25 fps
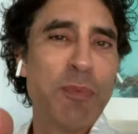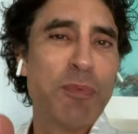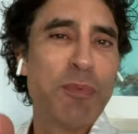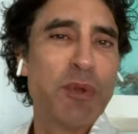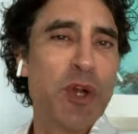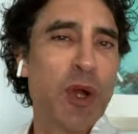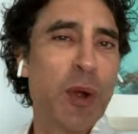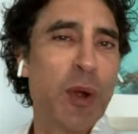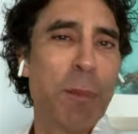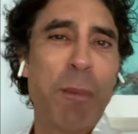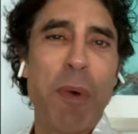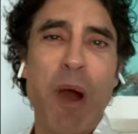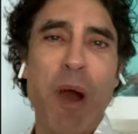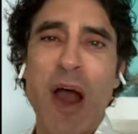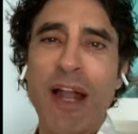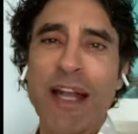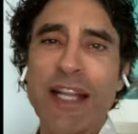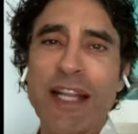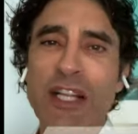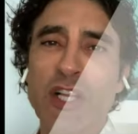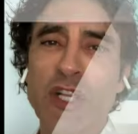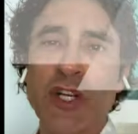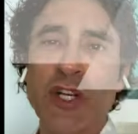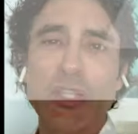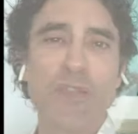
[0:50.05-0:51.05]
Her
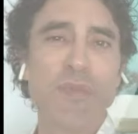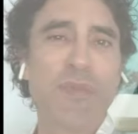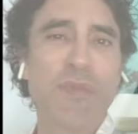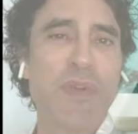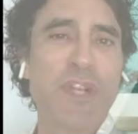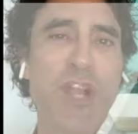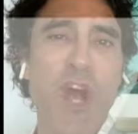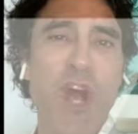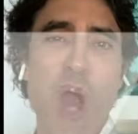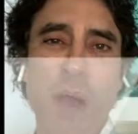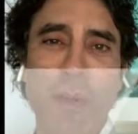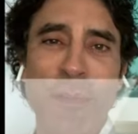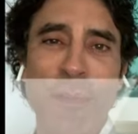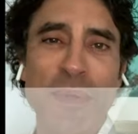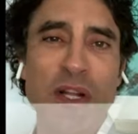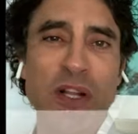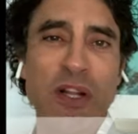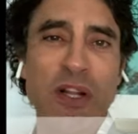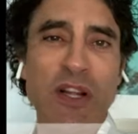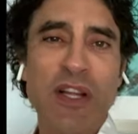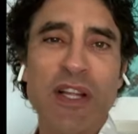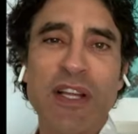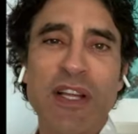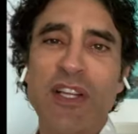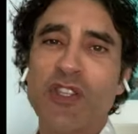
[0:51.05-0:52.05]
body looks
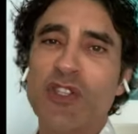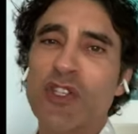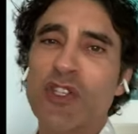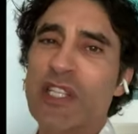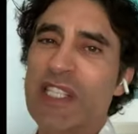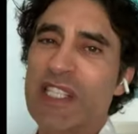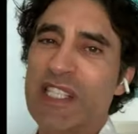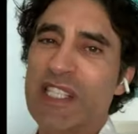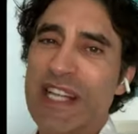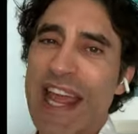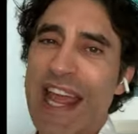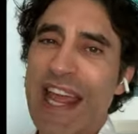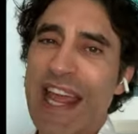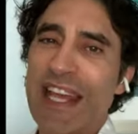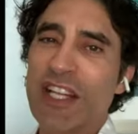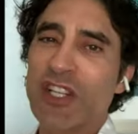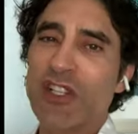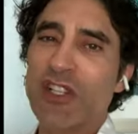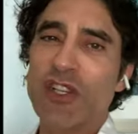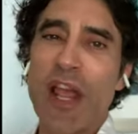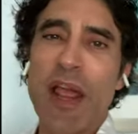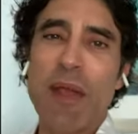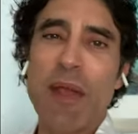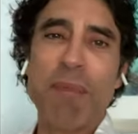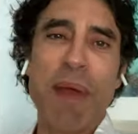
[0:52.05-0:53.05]
phenomenal. She's staying in
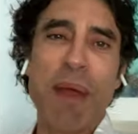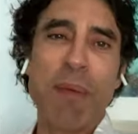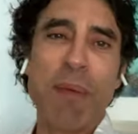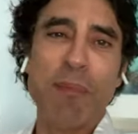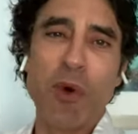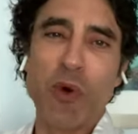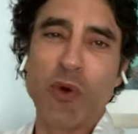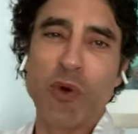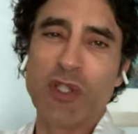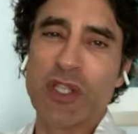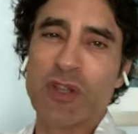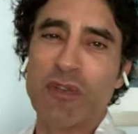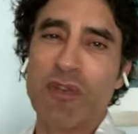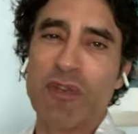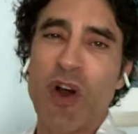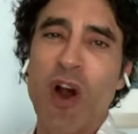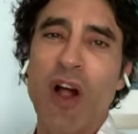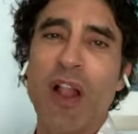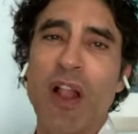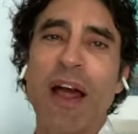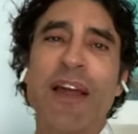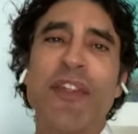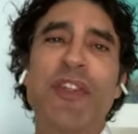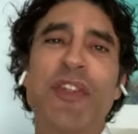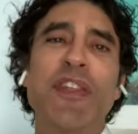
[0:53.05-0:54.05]
shape. And most of
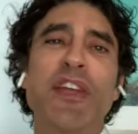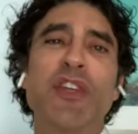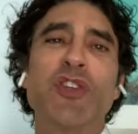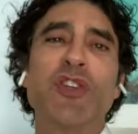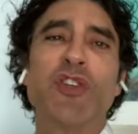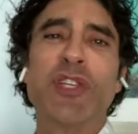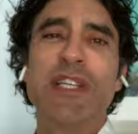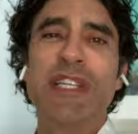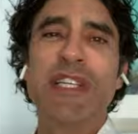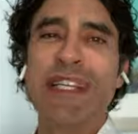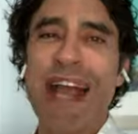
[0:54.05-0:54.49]
all, I think she's